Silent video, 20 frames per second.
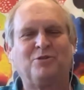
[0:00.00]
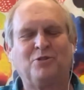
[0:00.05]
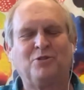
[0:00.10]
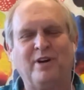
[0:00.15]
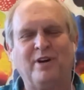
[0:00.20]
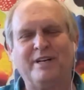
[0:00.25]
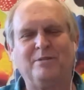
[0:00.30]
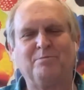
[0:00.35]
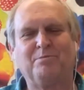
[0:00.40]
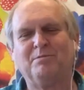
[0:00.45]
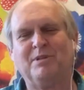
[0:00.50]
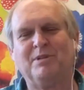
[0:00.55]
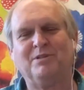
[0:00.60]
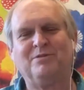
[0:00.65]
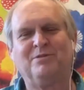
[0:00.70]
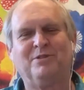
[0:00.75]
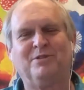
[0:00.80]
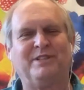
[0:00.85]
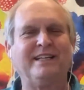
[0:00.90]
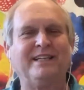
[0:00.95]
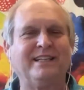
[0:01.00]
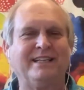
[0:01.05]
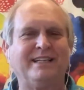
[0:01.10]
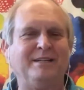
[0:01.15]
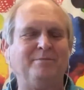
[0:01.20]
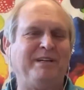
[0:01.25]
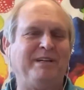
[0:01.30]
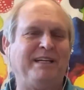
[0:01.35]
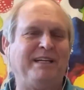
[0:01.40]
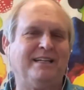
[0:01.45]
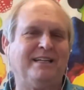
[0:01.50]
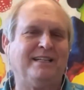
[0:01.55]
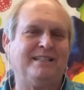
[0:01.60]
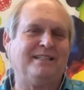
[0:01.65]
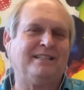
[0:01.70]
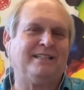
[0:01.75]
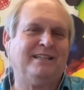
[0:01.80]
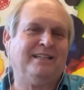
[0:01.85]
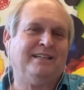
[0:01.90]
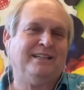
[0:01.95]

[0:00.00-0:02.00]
trying to promote fertility, because